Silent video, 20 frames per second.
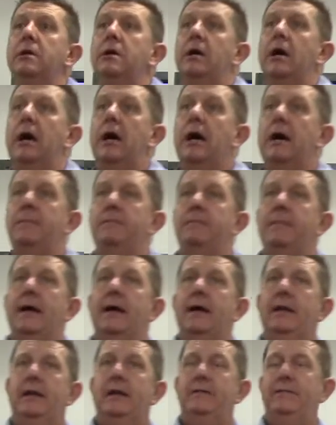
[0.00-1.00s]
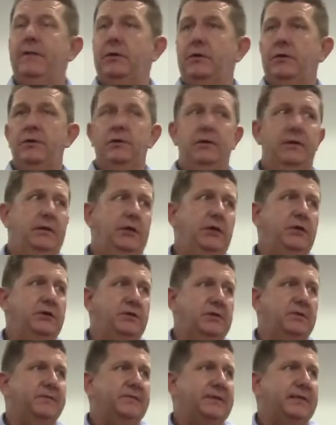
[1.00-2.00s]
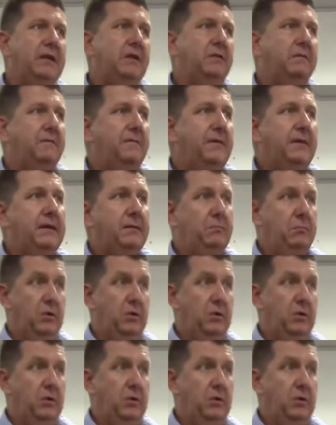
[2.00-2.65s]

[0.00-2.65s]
And if you do the use of self thing and